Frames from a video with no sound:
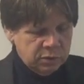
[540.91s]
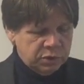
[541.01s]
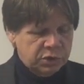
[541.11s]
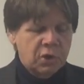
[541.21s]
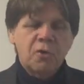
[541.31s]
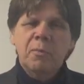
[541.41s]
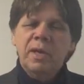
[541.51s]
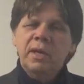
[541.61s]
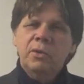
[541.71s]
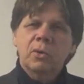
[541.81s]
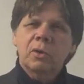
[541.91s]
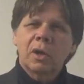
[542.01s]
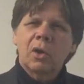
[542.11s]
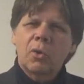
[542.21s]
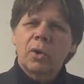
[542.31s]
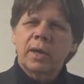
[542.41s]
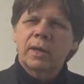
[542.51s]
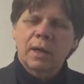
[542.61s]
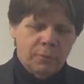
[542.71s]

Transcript: show me your glory.